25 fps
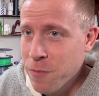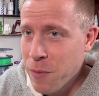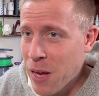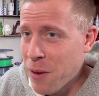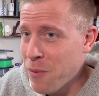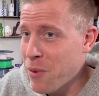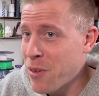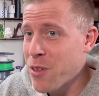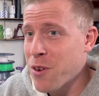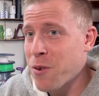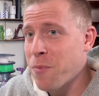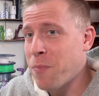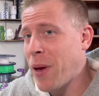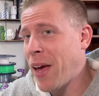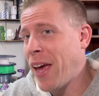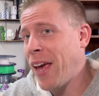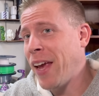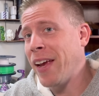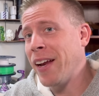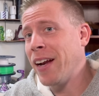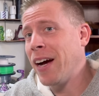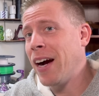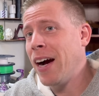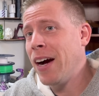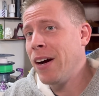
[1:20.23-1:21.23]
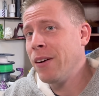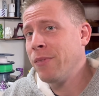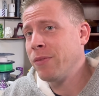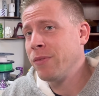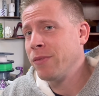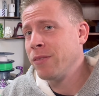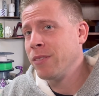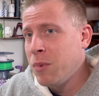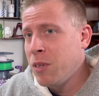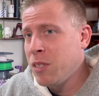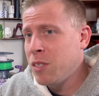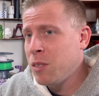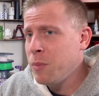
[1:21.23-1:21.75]
Maybe they're paid off.
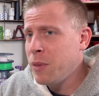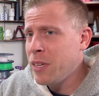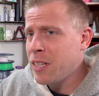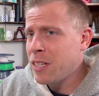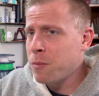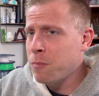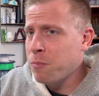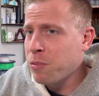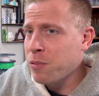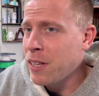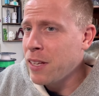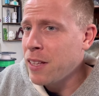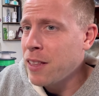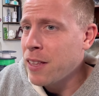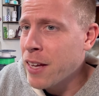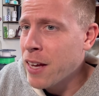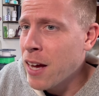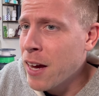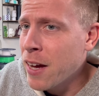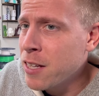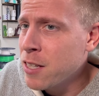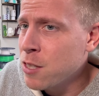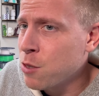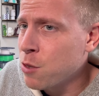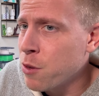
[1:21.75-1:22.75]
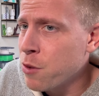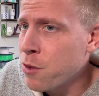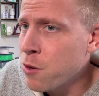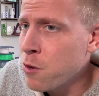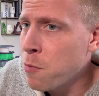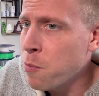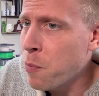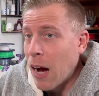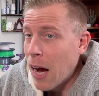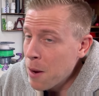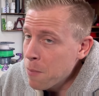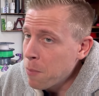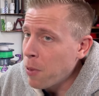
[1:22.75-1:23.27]
But to be completely honest with
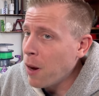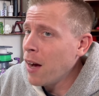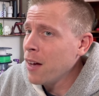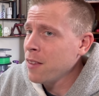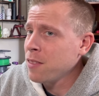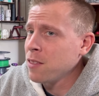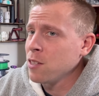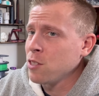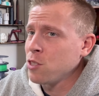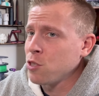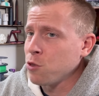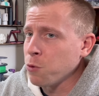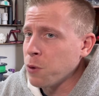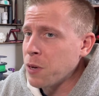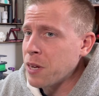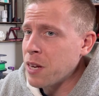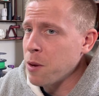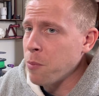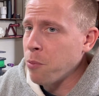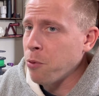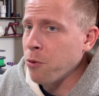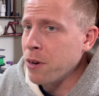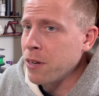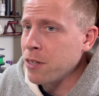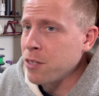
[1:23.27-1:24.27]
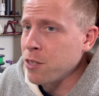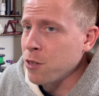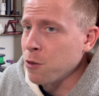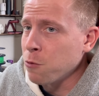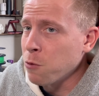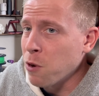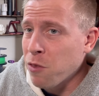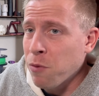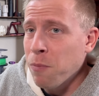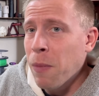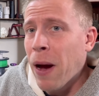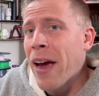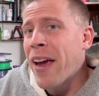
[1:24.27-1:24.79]
you, I bought this 3D printer
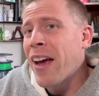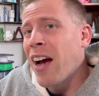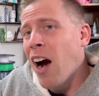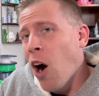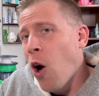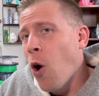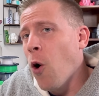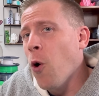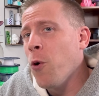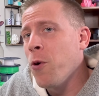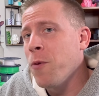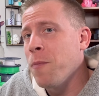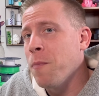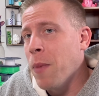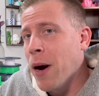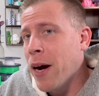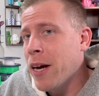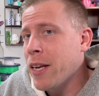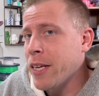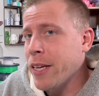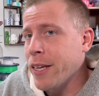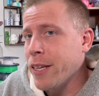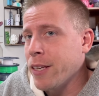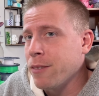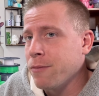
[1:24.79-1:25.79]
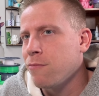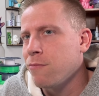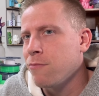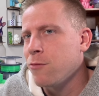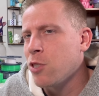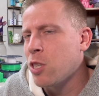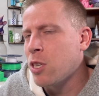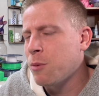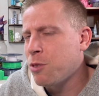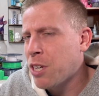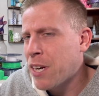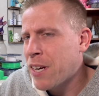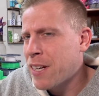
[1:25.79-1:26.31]
with my own money.
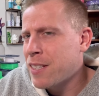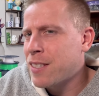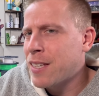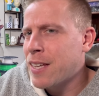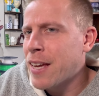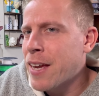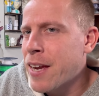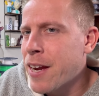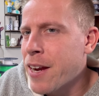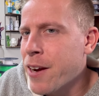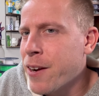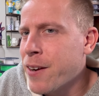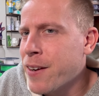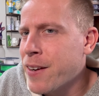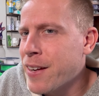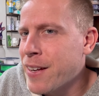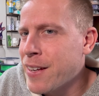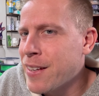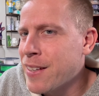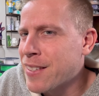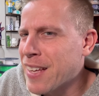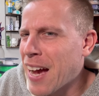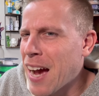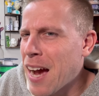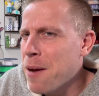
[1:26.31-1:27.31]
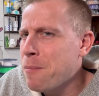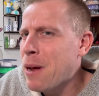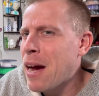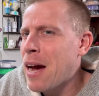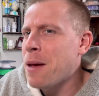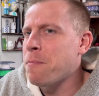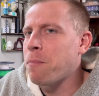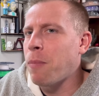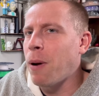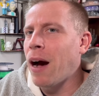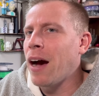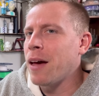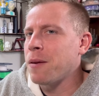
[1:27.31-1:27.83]
What I'm trying to say here is I'm
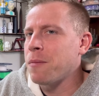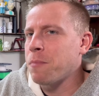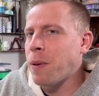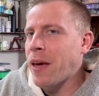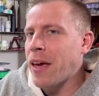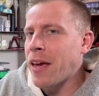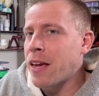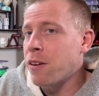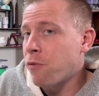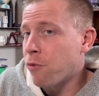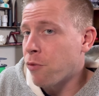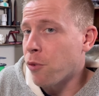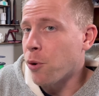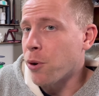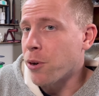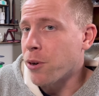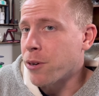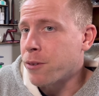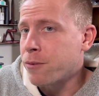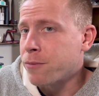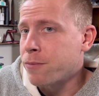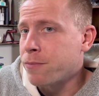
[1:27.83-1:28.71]
not bought and paid for.